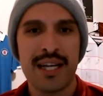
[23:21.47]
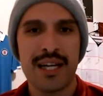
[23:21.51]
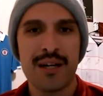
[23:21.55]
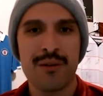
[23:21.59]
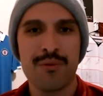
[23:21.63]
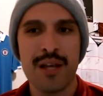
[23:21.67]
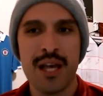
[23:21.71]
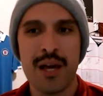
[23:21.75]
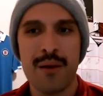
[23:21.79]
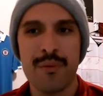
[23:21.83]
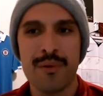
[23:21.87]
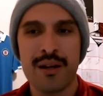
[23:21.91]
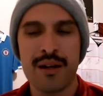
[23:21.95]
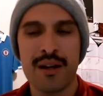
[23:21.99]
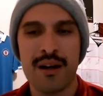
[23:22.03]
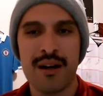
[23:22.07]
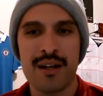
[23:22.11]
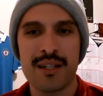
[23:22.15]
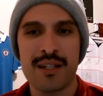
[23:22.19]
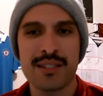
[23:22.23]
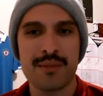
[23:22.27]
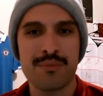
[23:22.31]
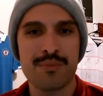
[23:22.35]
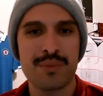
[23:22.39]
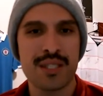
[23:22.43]
We have an
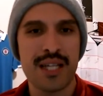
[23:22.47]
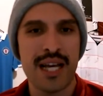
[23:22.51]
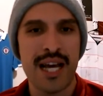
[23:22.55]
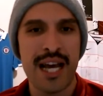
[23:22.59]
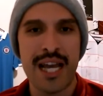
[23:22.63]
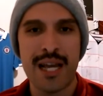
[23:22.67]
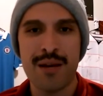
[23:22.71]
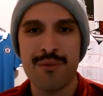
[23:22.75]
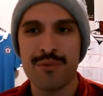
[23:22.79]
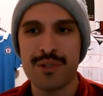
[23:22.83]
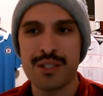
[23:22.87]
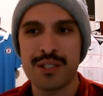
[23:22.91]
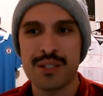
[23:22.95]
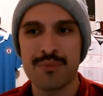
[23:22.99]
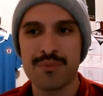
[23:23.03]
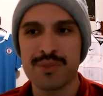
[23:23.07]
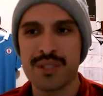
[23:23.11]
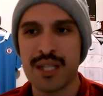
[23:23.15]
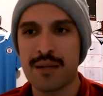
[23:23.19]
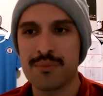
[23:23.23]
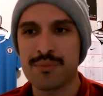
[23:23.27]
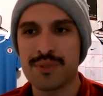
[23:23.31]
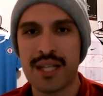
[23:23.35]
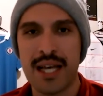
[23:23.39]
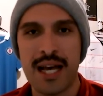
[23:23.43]
awesome time. We
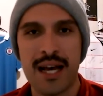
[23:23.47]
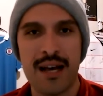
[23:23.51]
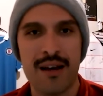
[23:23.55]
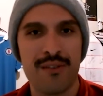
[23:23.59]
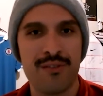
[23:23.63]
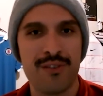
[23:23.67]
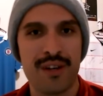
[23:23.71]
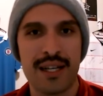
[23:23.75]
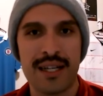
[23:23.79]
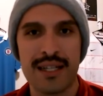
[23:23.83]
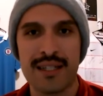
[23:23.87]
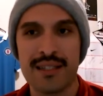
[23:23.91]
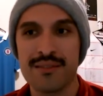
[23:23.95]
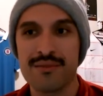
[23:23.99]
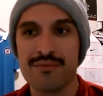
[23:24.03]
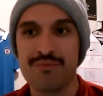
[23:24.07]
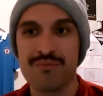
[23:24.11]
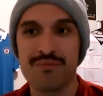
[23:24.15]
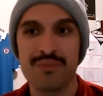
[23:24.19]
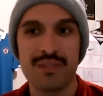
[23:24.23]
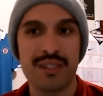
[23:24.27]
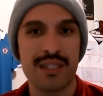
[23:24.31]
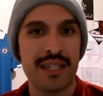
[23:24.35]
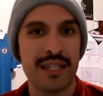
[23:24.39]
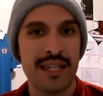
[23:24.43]
sometimes have
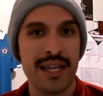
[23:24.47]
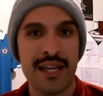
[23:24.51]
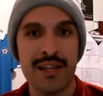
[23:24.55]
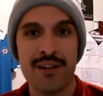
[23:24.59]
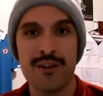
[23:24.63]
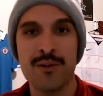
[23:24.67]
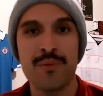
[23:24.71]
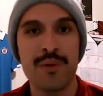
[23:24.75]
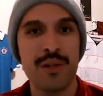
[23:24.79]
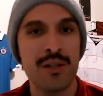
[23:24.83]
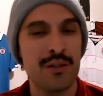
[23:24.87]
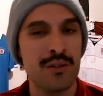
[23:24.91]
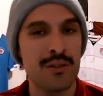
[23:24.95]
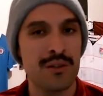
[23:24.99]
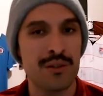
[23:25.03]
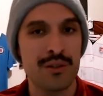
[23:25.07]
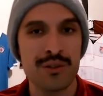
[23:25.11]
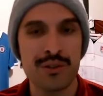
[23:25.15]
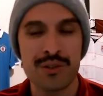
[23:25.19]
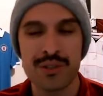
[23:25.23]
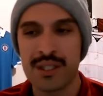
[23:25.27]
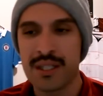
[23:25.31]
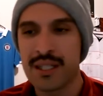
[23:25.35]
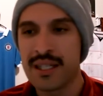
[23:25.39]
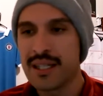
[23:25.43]

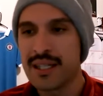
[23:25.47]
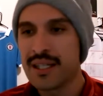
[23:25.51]
interviews.